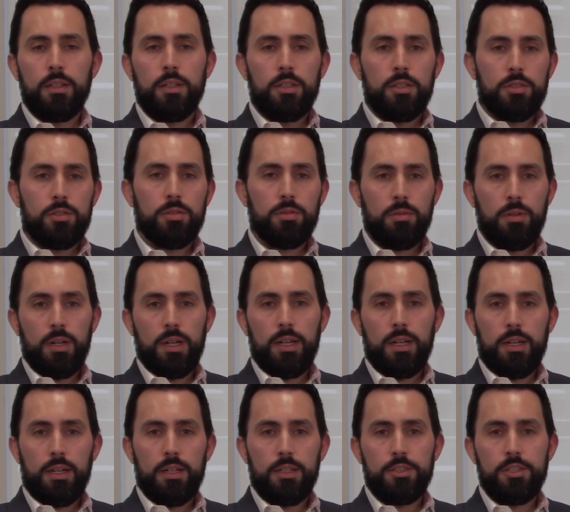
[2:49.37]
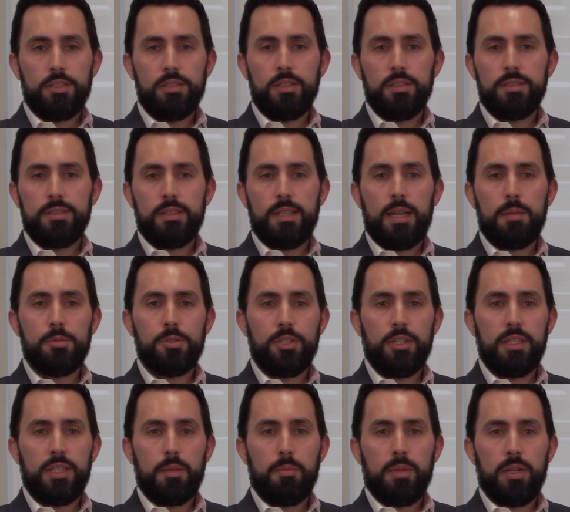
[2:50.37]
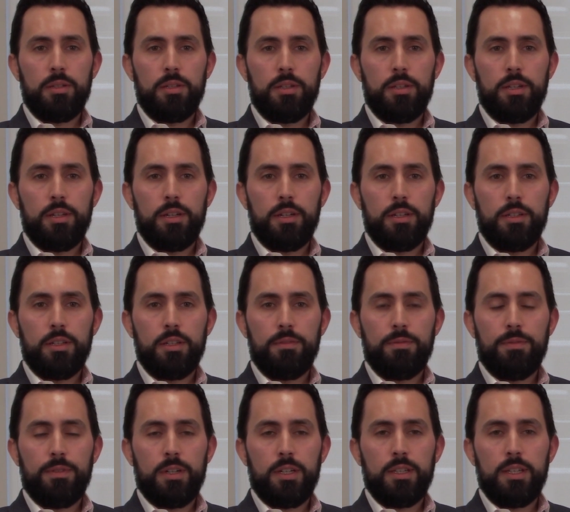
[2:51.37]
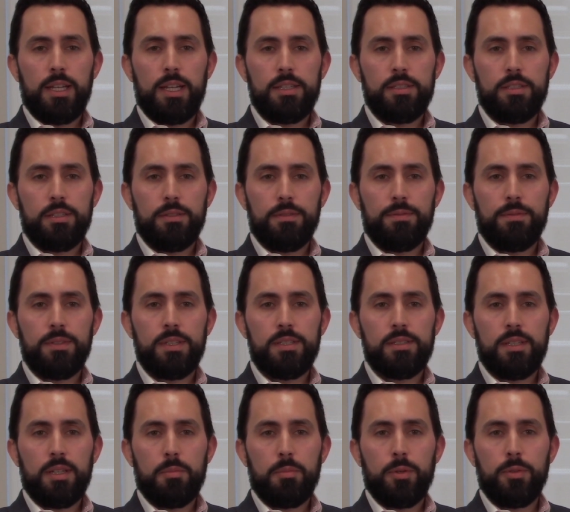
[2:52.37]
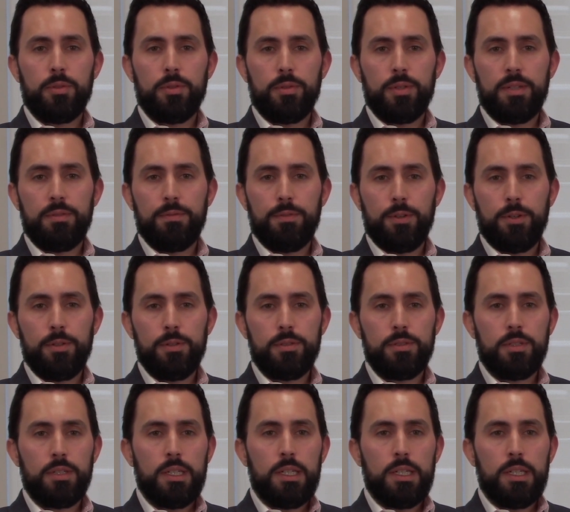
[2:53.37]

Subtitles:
So just a snapshot about the fund as of December 31st.